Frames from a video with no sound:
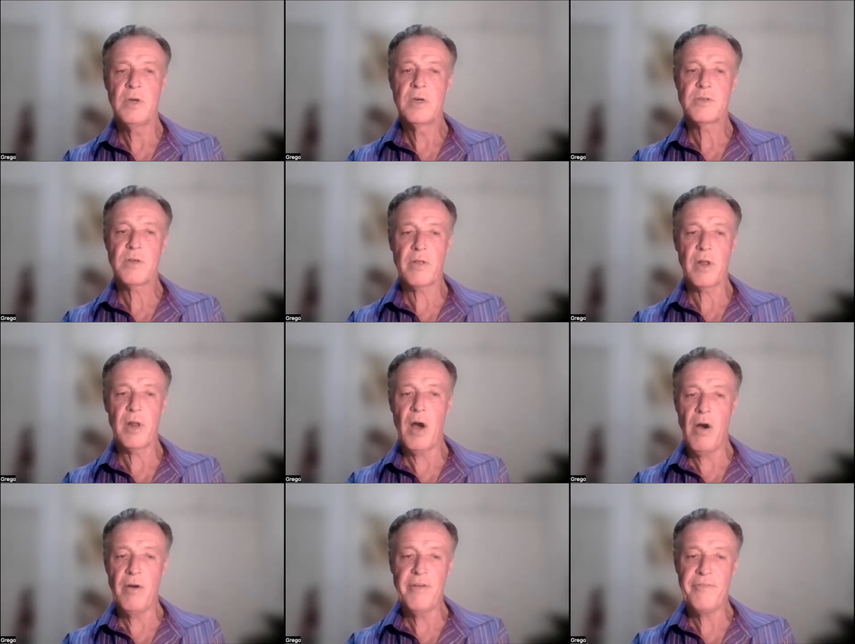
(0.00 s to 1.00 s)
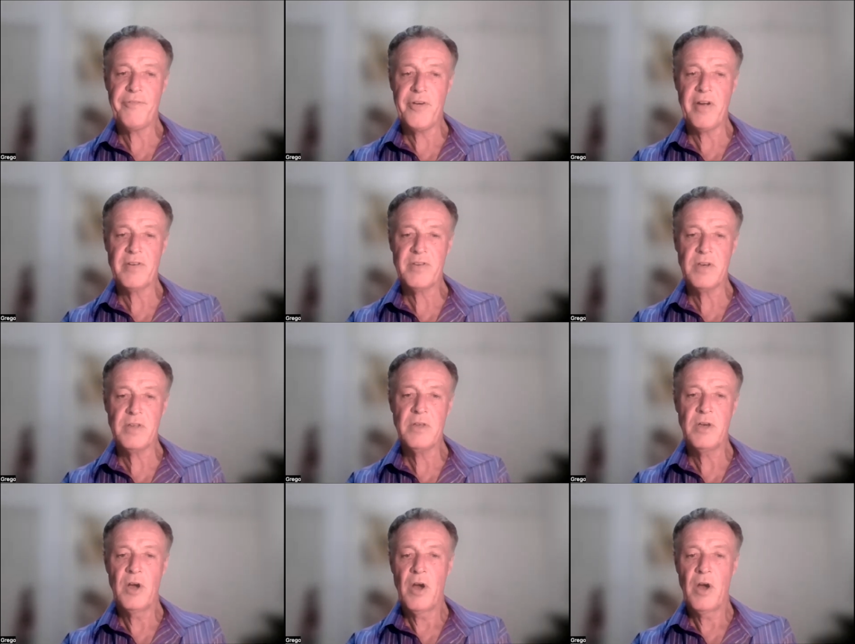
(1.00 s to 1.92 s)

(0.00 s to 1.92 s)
So the lower the ferritin,